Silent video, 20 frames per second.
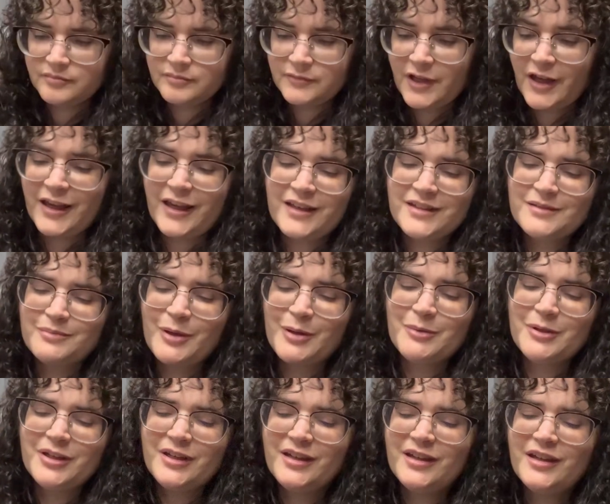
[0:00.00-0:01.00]
I guess
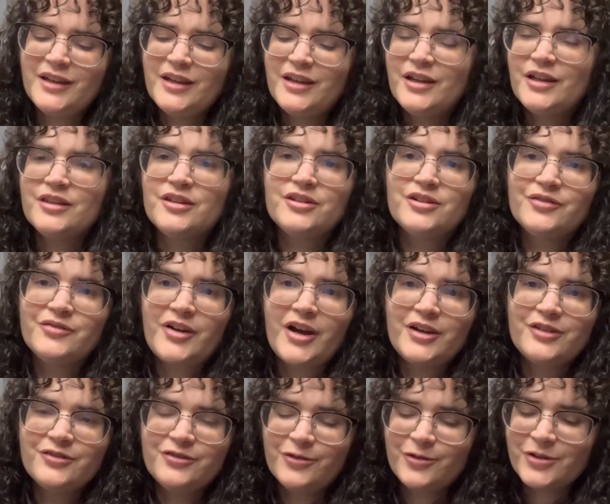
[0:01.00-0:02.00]
maybe the
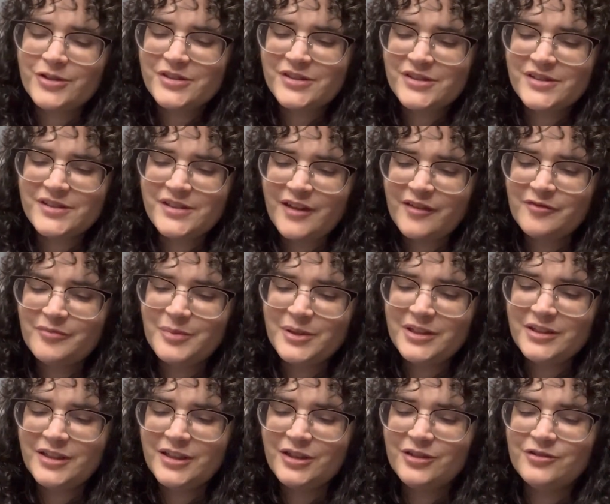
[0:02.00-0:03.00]
divine forces have
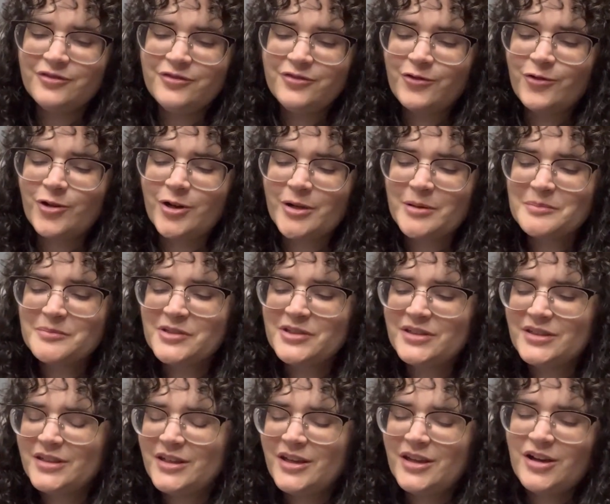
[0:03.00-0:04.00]
been informed
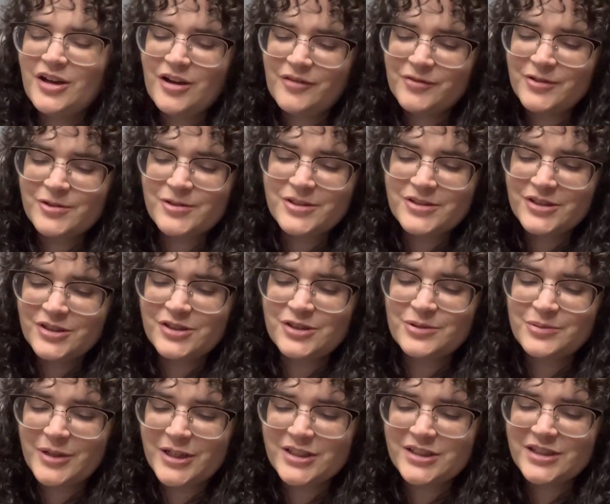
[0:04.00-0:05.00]
of your
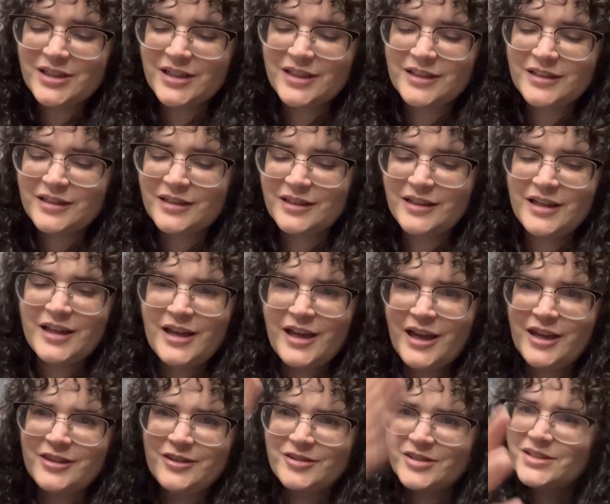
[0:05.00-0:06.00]
situation
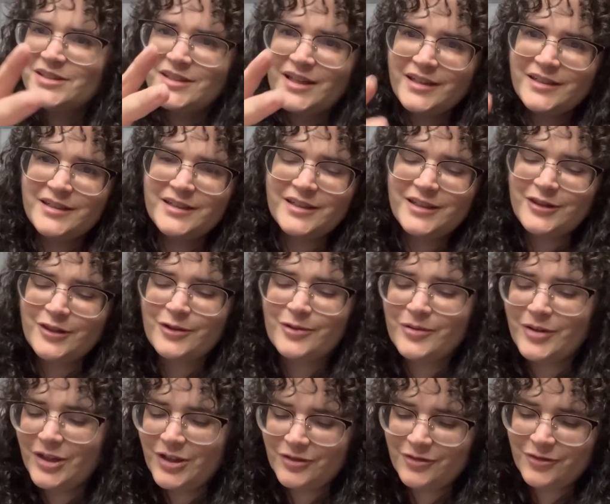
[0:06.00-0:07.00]
and they're sending in the
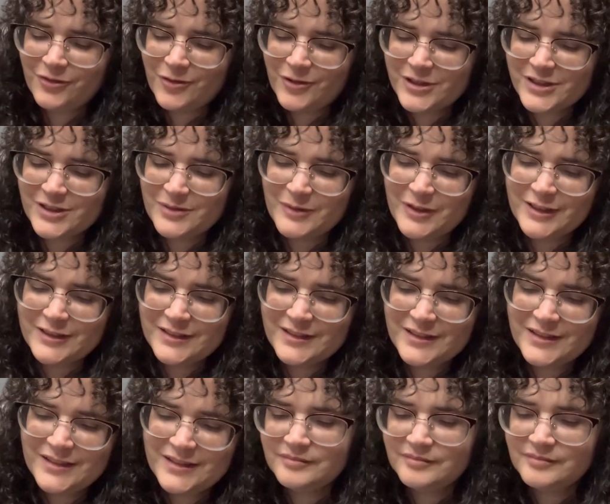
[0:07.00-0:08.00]
reinforcements.